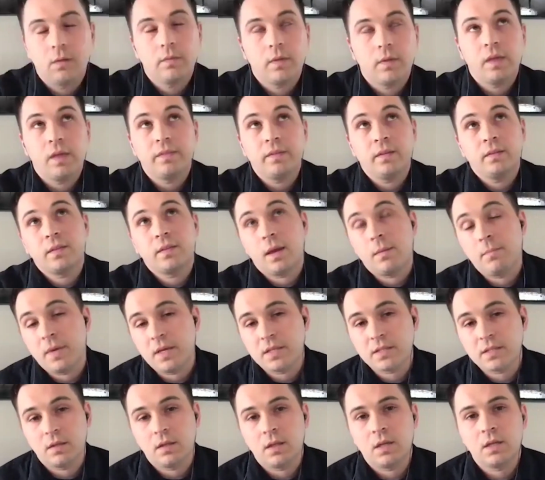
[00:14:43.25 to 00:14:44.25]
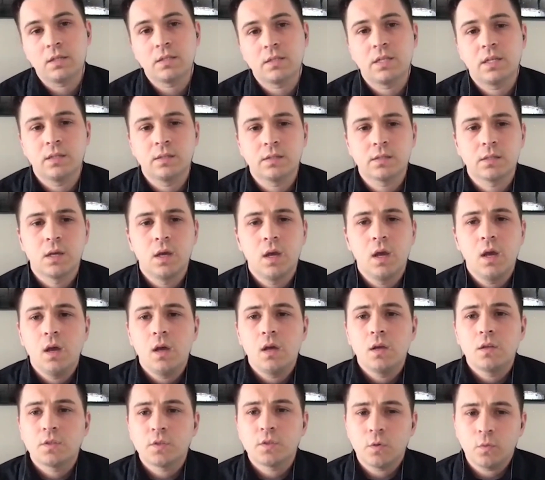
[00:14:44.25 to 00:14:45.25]
I think that makes a lot of sense.
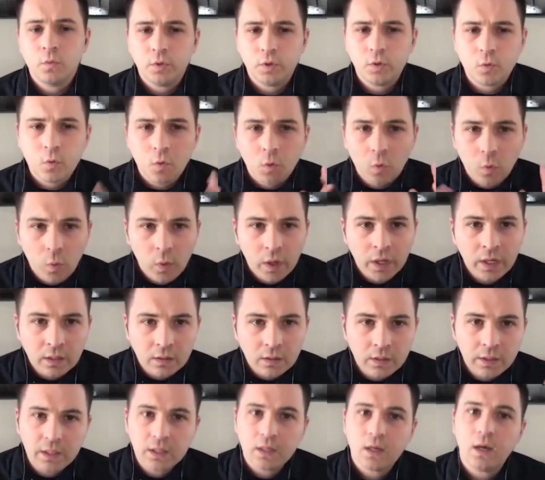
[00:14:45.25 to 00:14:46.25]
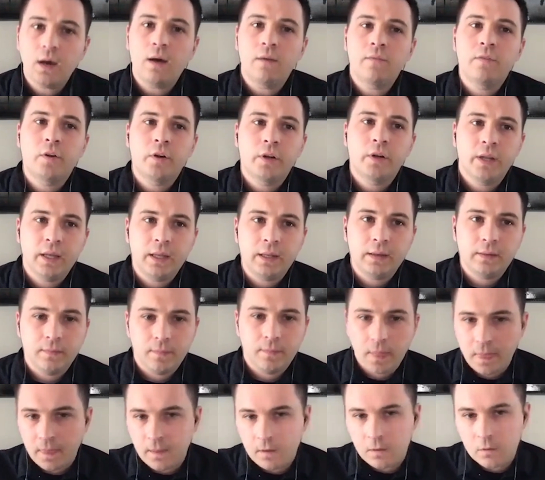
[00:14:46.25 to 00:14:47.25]
So you quickly covered it
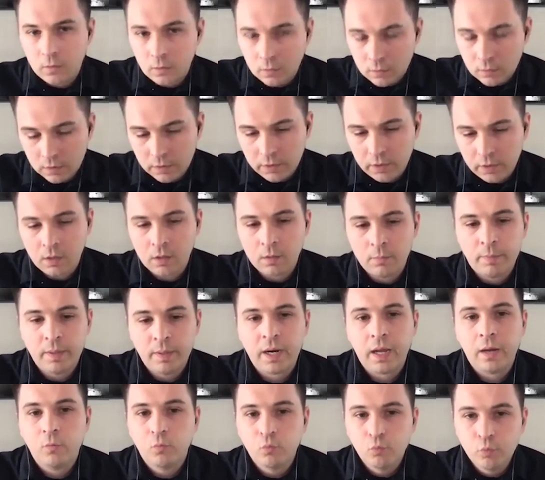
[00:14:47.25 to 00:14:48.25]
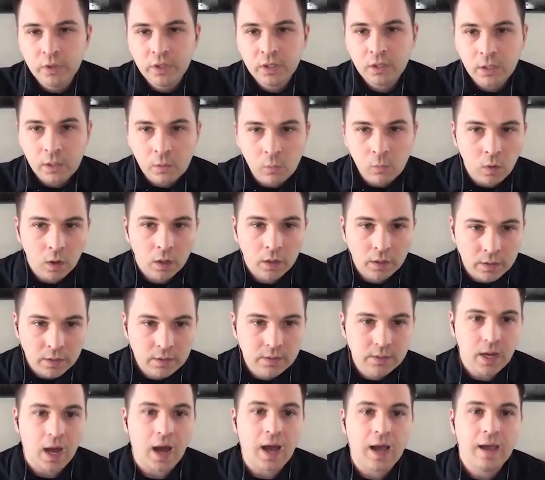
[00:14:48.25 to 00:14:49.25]
earlier, but I really want to
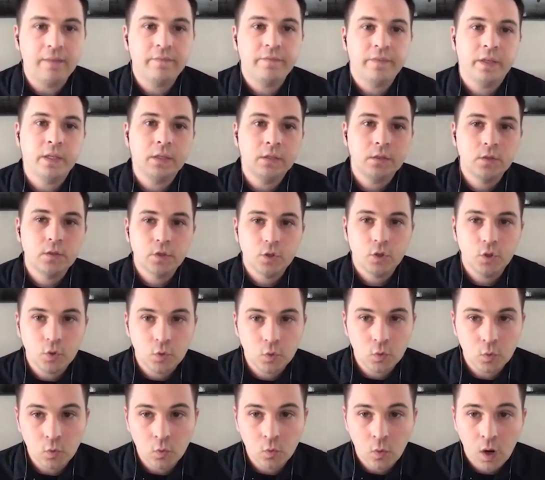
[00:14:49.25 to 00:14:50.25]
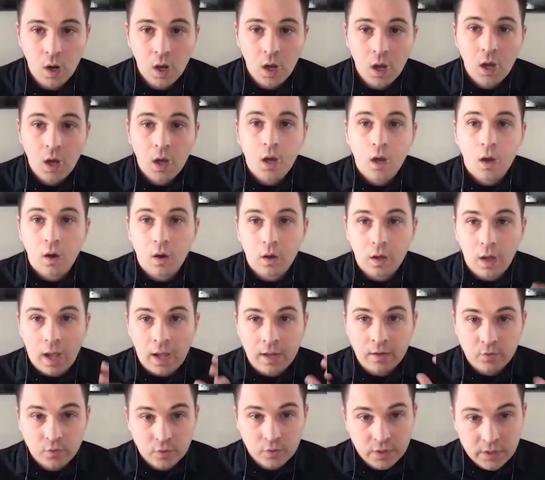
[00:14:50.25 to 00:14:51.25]
dive into
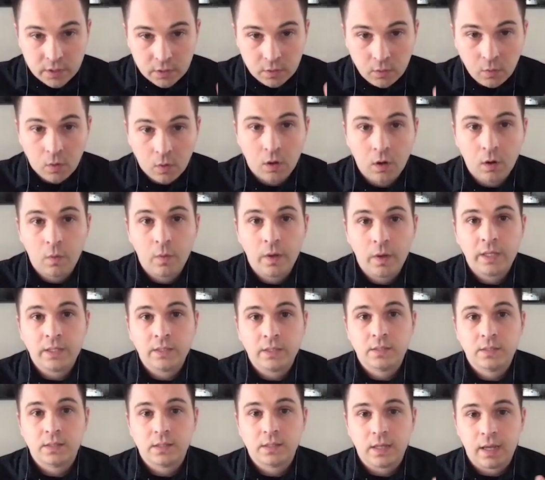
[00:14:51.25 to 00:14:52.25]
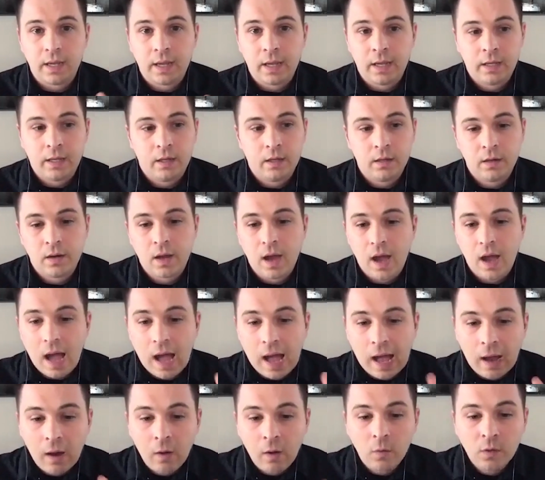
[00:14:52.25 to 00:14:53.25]
Andreessen Horowitz and
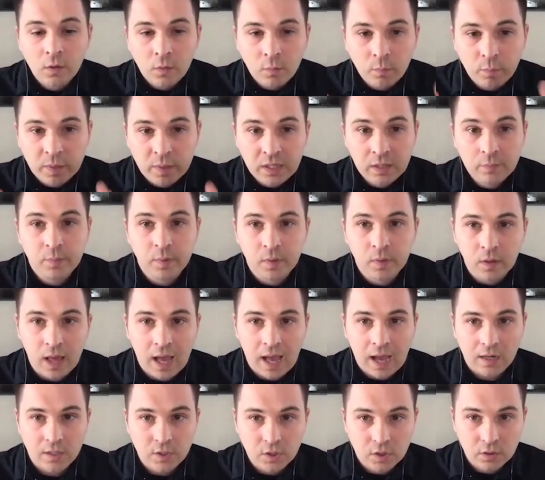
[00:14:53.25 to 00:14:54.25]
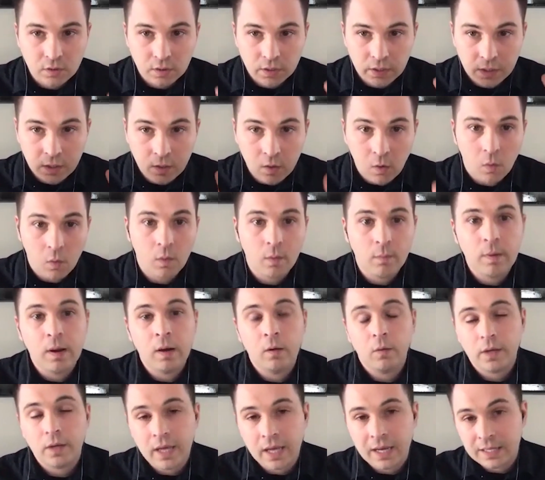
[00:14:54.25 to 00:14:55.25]
how do people actually go
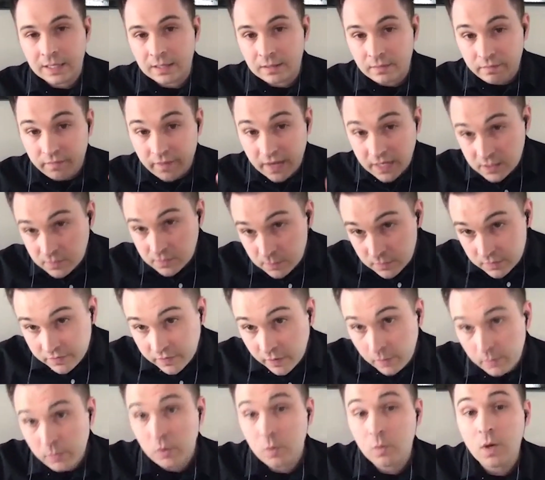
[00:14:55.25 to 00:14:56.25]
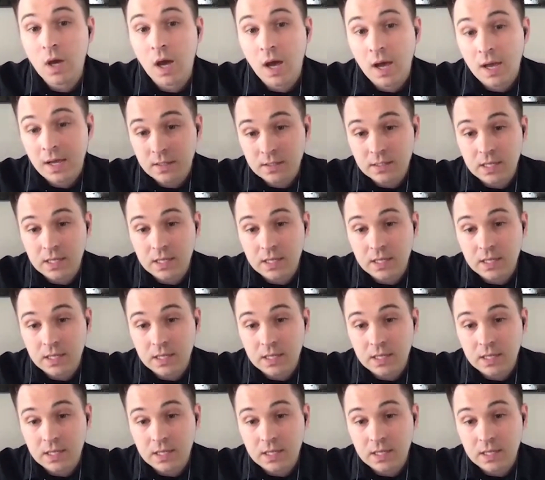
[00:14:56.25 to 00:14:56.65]
about getting investment from you guys?